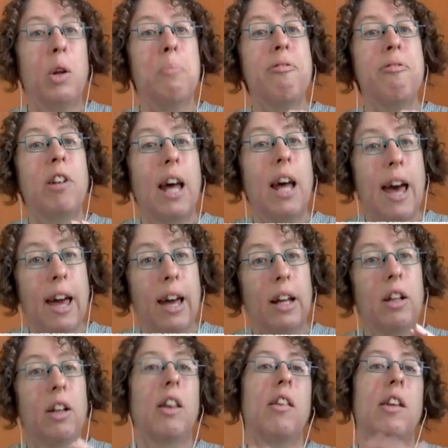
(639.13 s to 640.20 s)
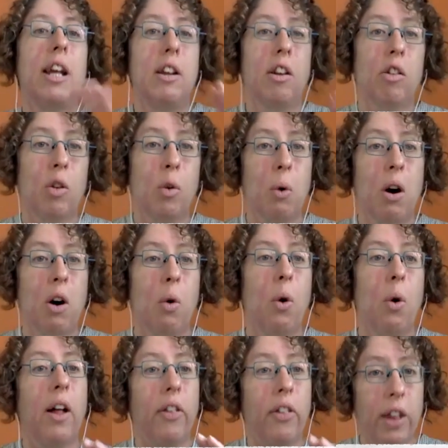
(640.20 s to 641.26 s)
protect the status quo
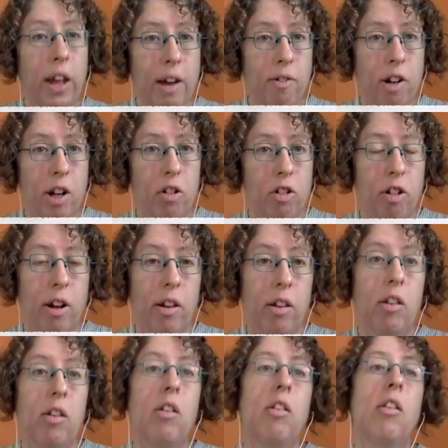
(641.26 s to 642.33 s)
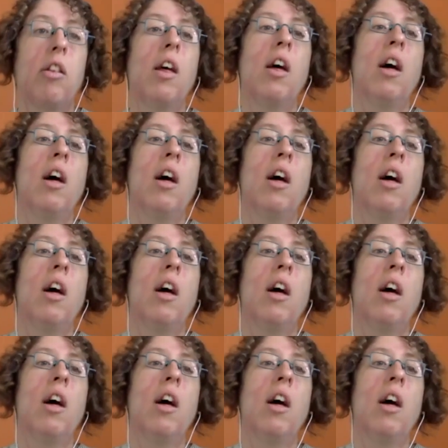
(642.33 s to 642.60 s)
and their interests.